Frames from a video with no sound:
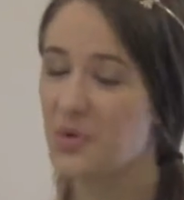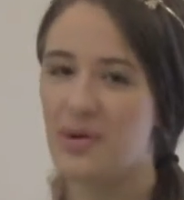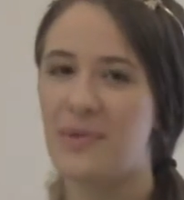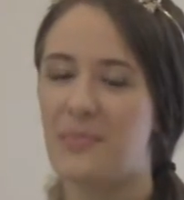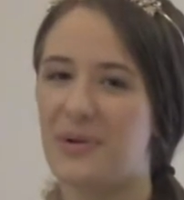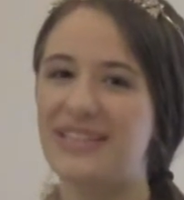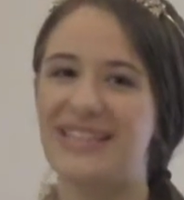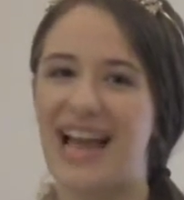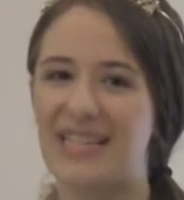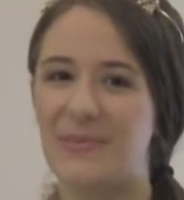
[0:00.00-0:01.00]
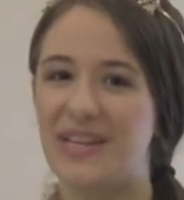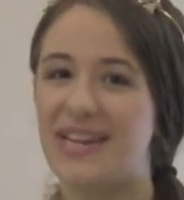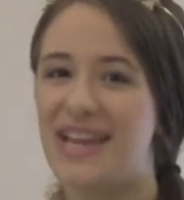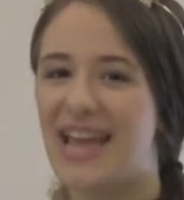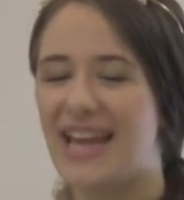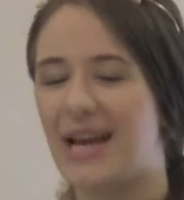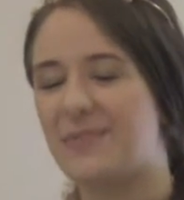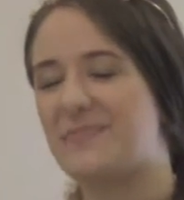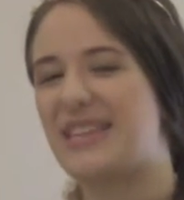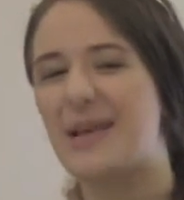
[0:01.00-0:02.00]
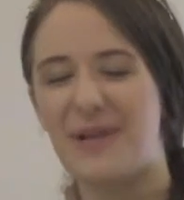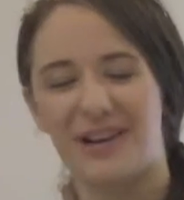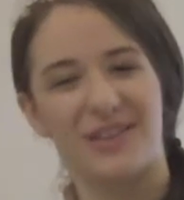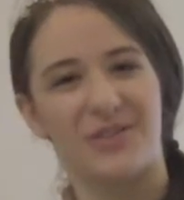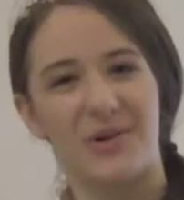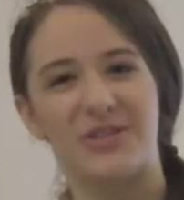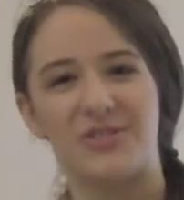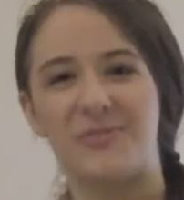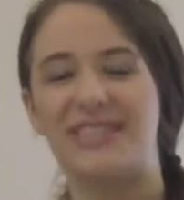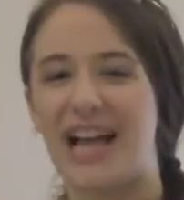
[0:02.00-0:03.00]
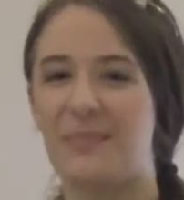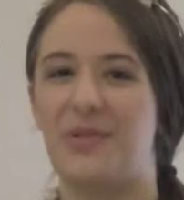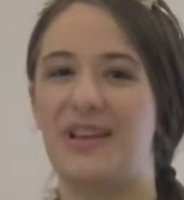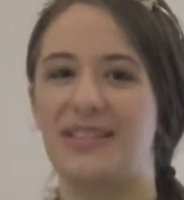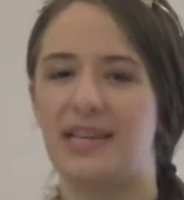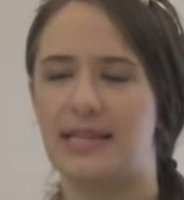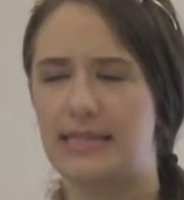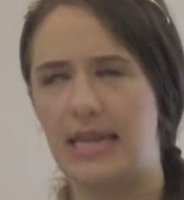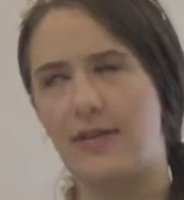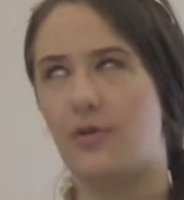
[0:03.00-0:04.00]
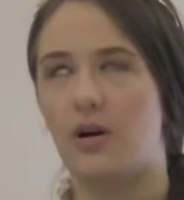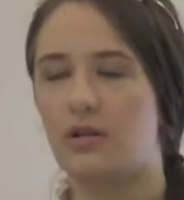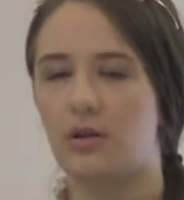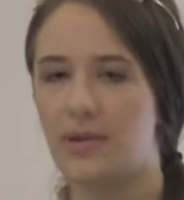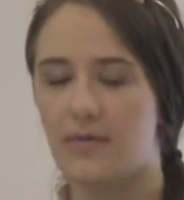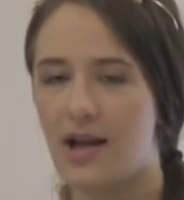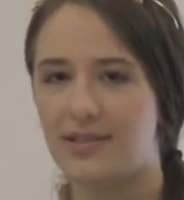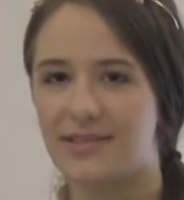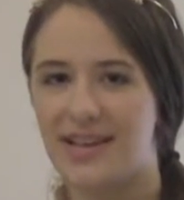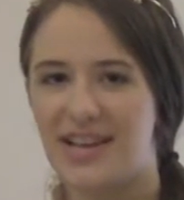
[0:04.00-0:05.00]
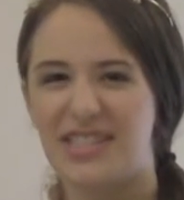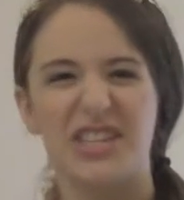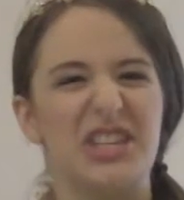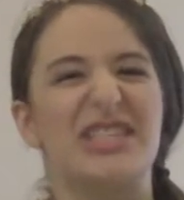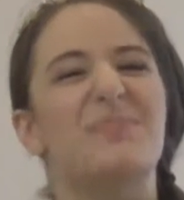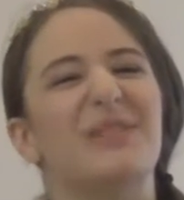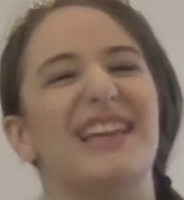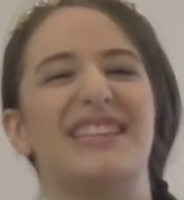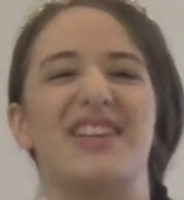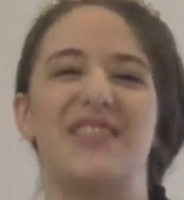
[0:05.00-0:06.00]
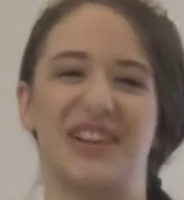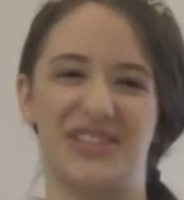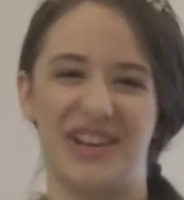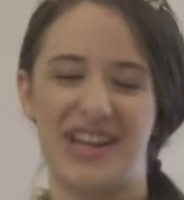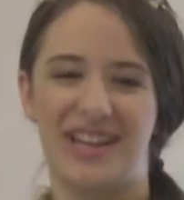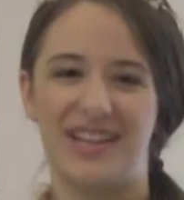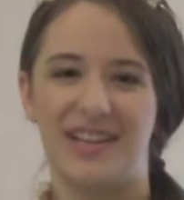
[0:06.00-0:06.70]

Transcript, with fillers: We met Prince Caspian and helped him take back the thrones from the Telmarines and his evil uncle Miraz. Such a splendid victory!